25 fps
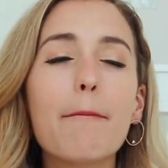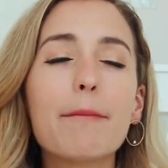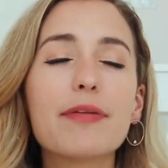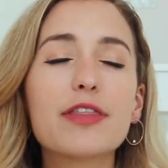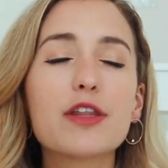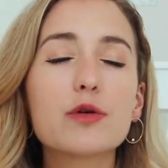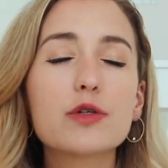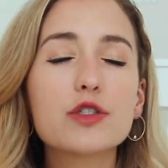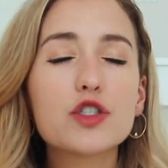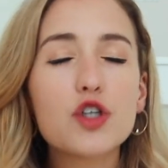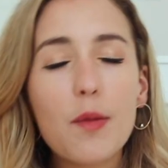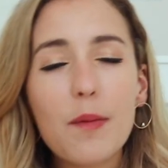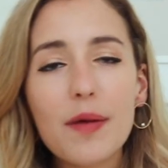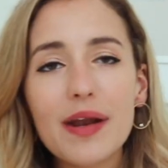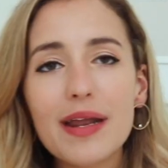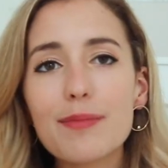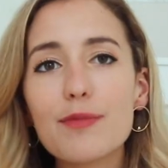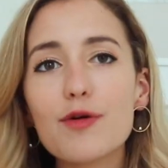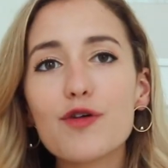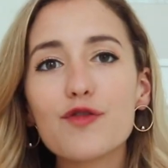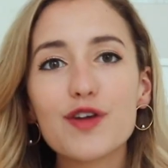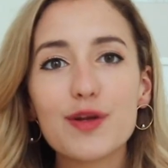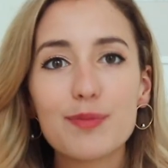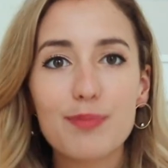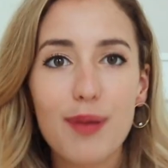but there were so many
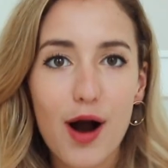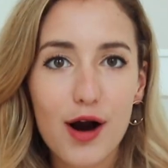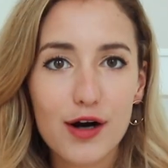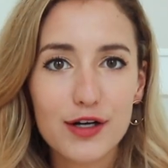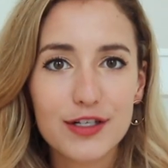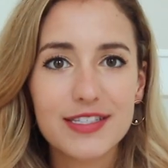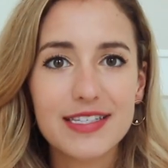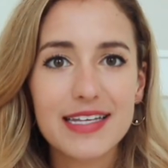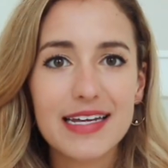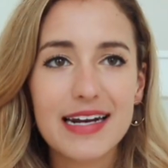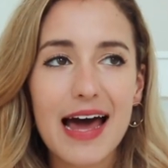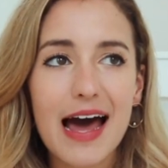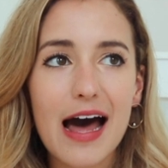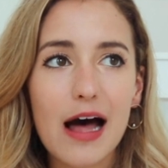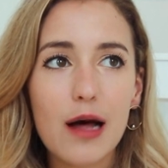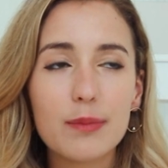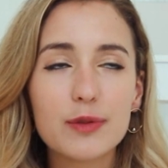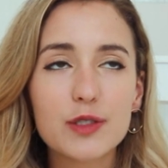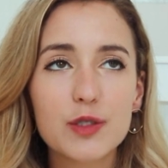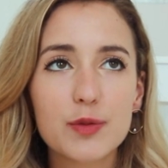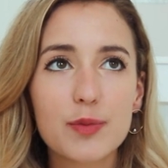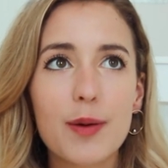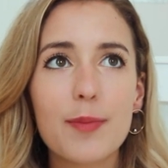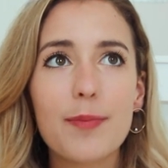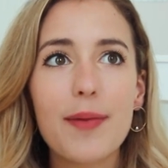moving parts that
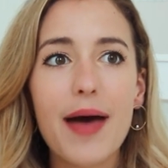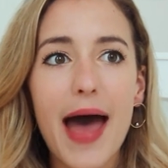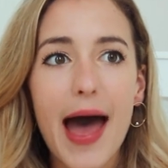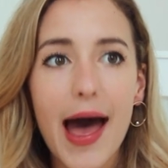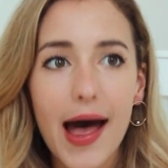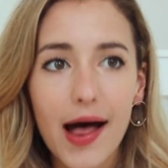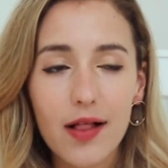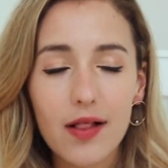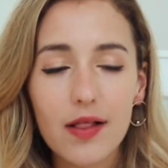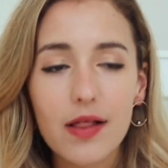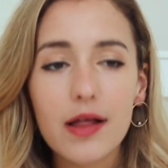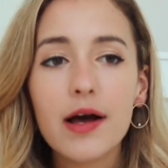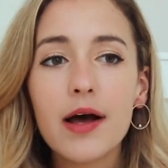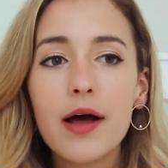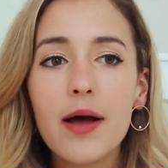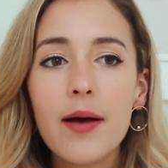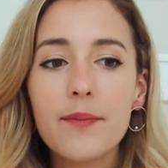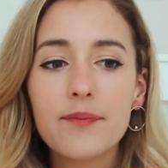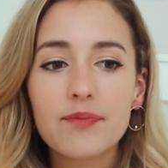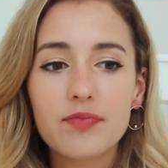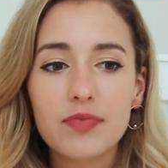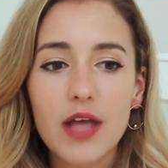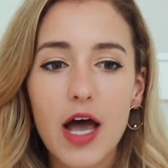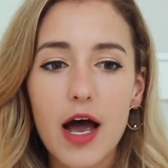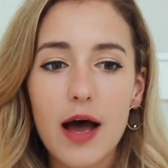helped propel
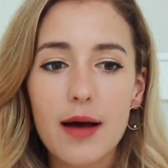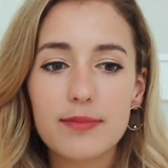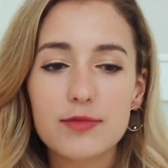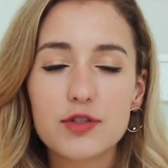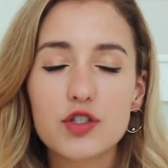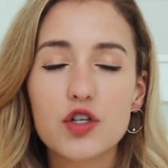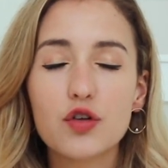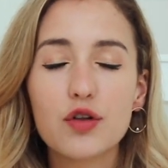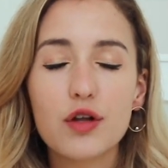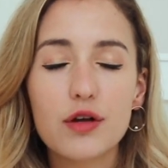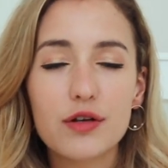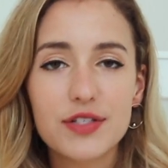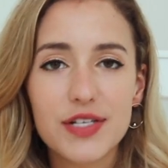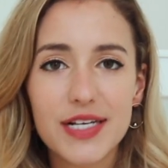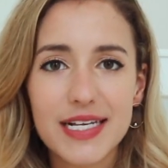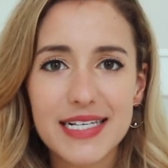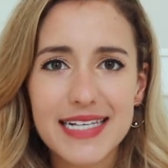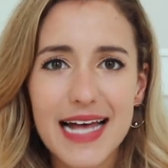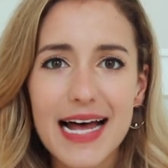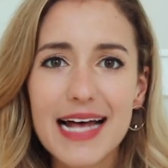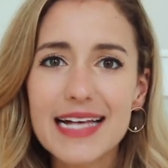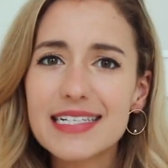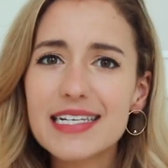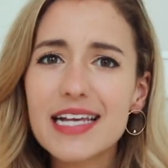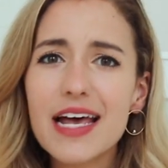solo
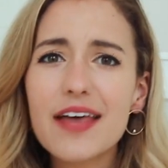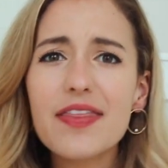success.